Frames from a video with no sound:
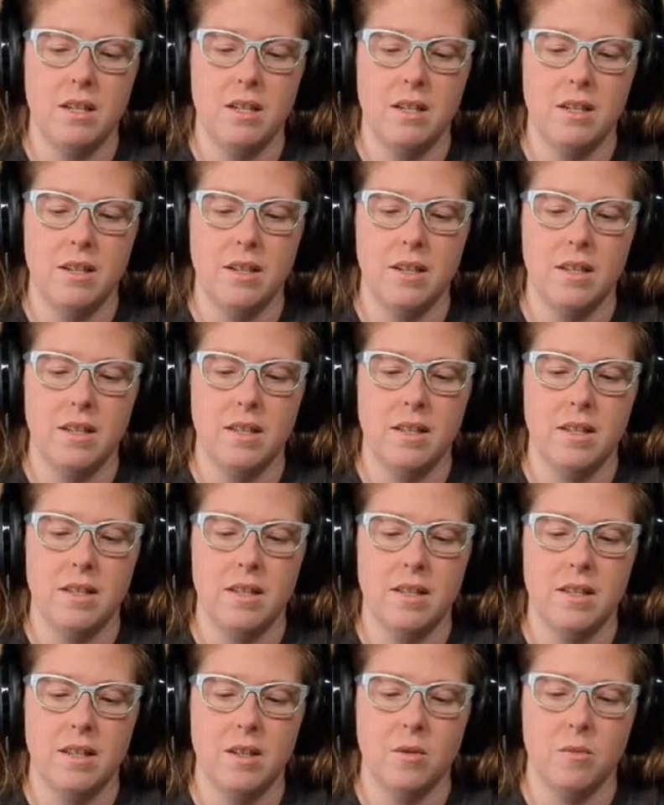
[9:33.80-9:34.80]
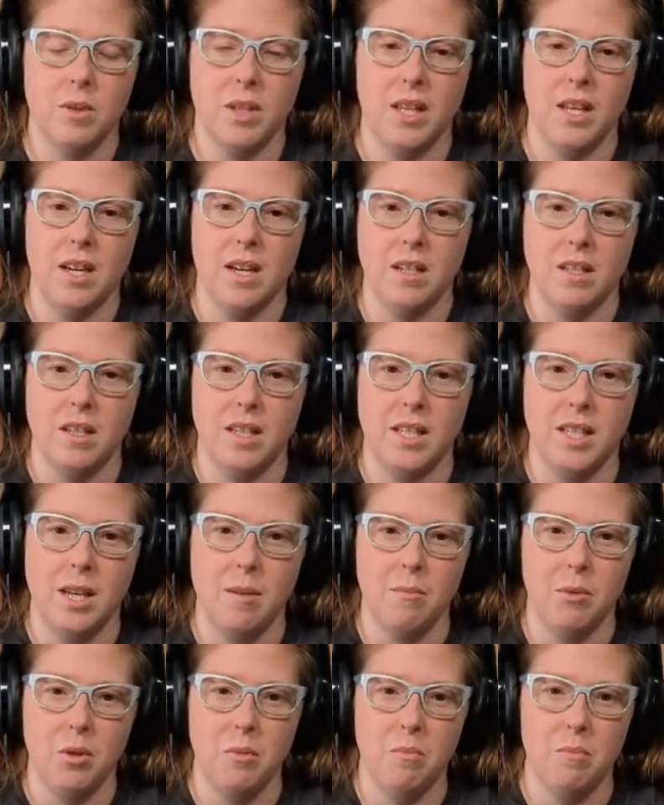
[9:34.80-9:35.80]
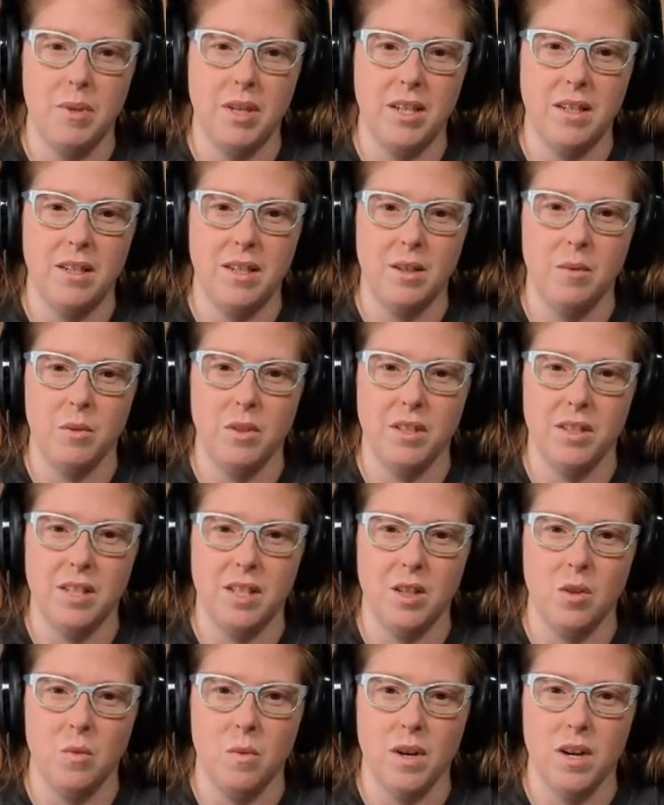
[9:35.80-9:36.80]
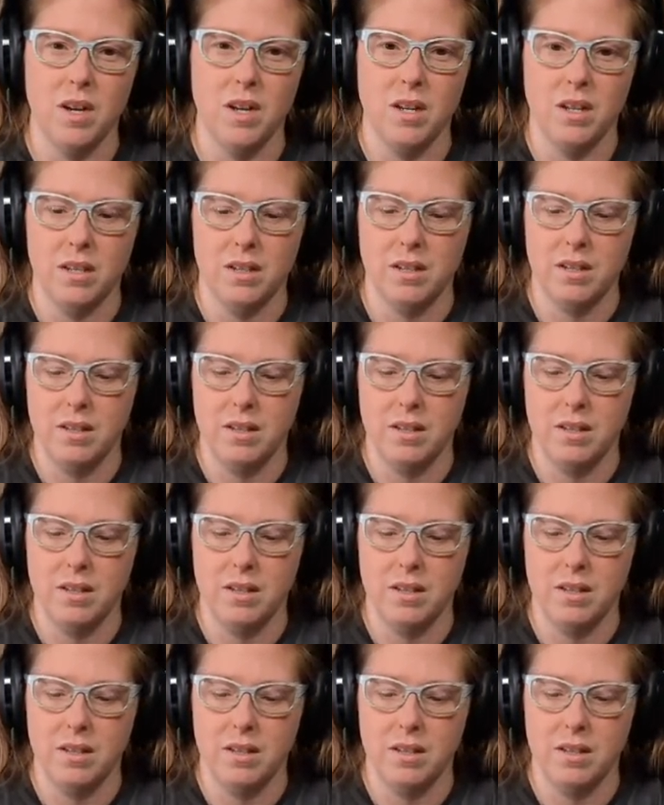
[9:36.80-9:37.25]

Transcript: Oh, this is a really ugly tape loop, but it will still work.